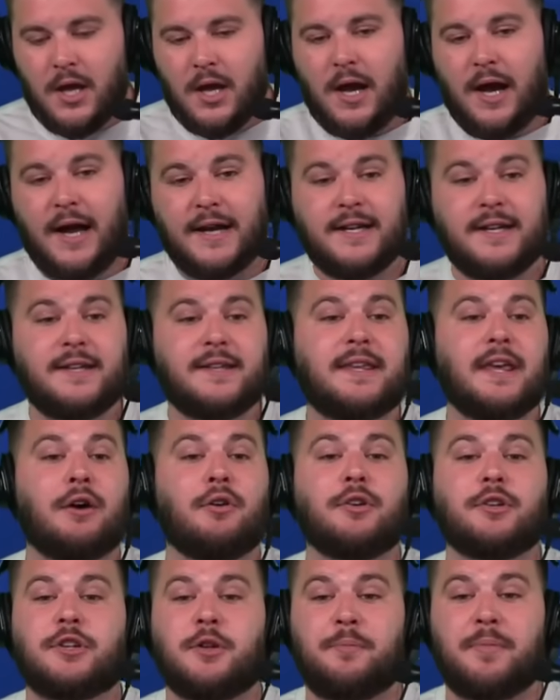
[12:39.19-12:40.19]
I need
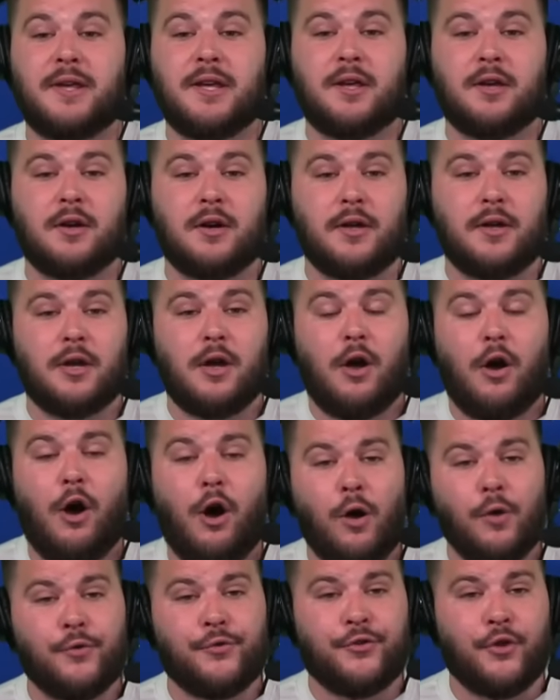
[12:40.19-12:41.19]
Gillen to be good.
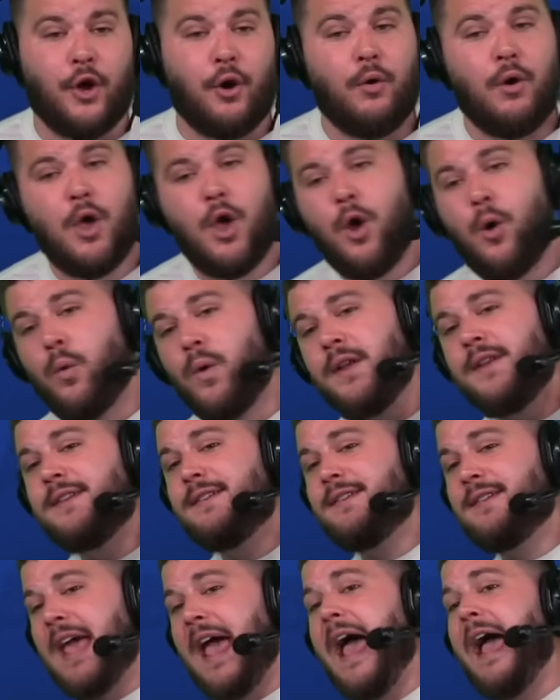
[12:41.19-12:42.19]
Also, when
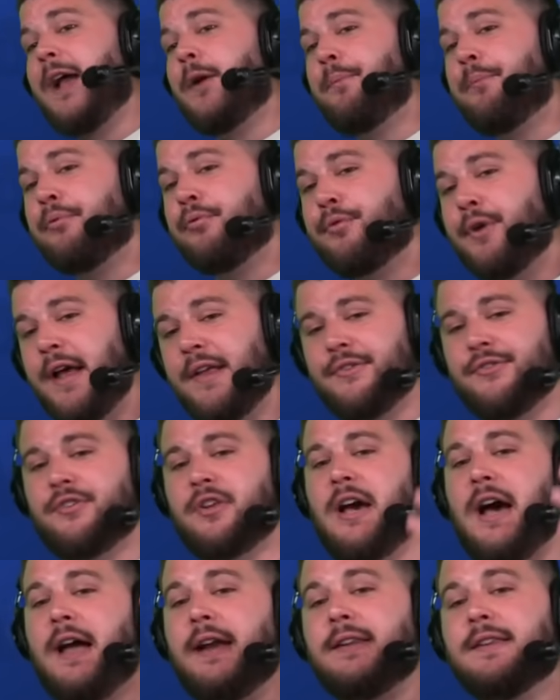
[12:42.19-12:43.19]
Dak
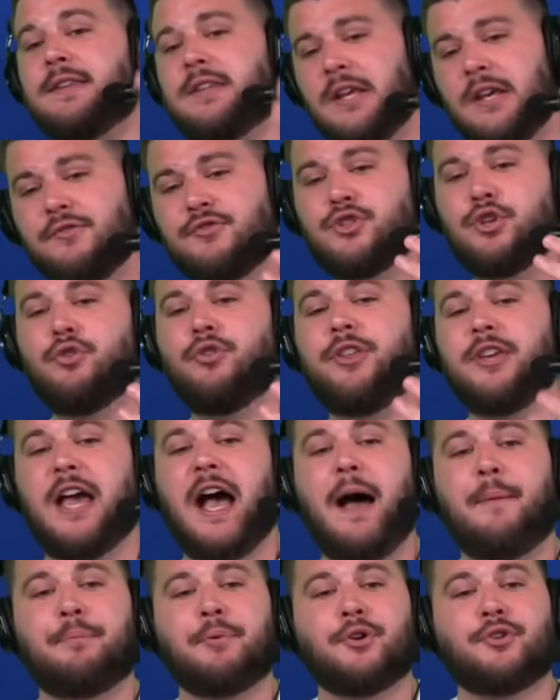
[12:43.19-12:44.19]
Prescott gives you the
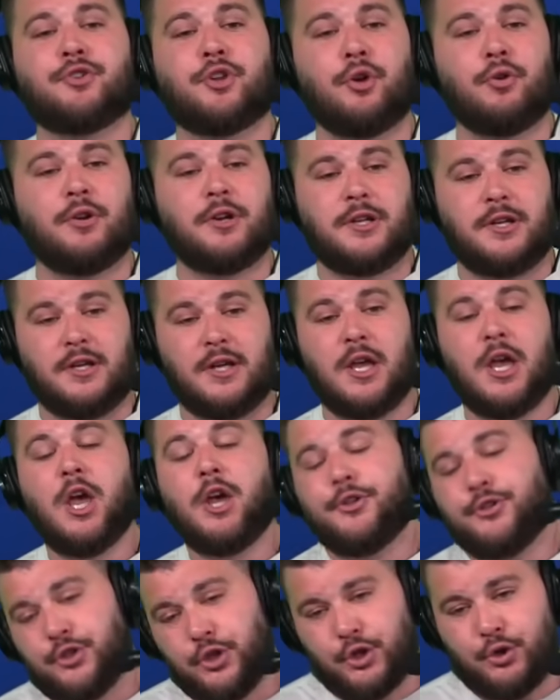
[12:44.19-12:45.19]
opportunity
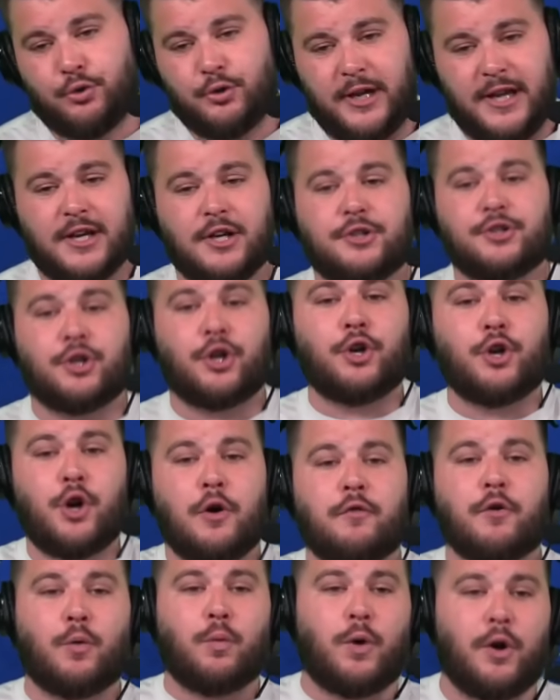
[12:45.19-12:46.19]
to create a
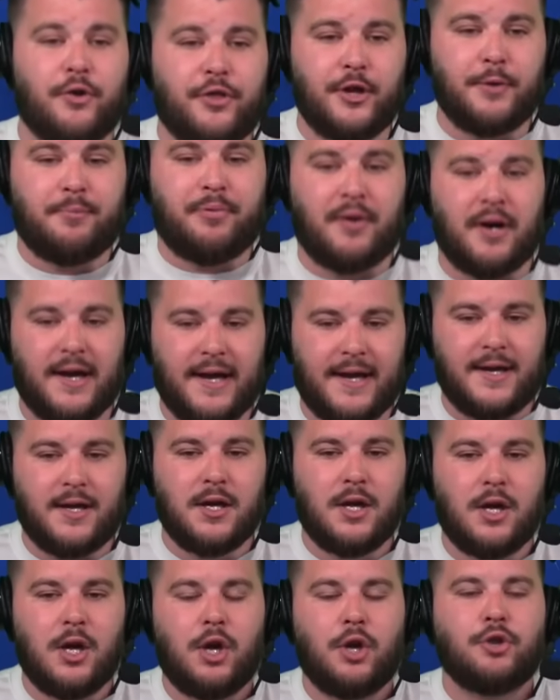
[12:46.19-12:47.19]
turnover-worthy play,
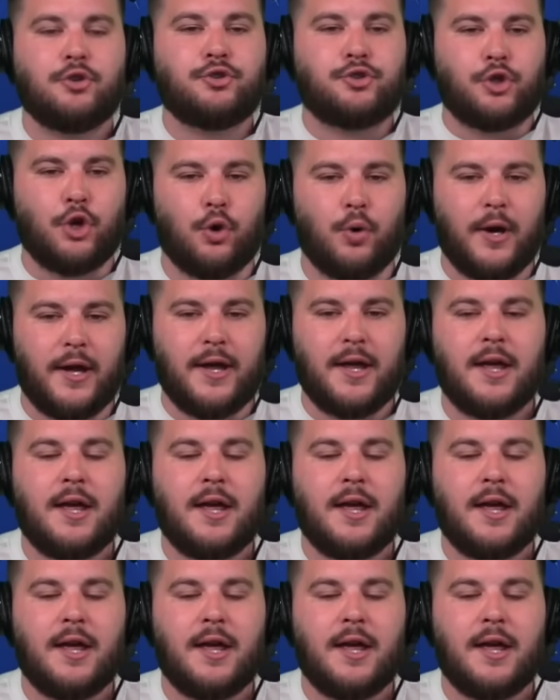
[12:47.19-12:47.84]
do it.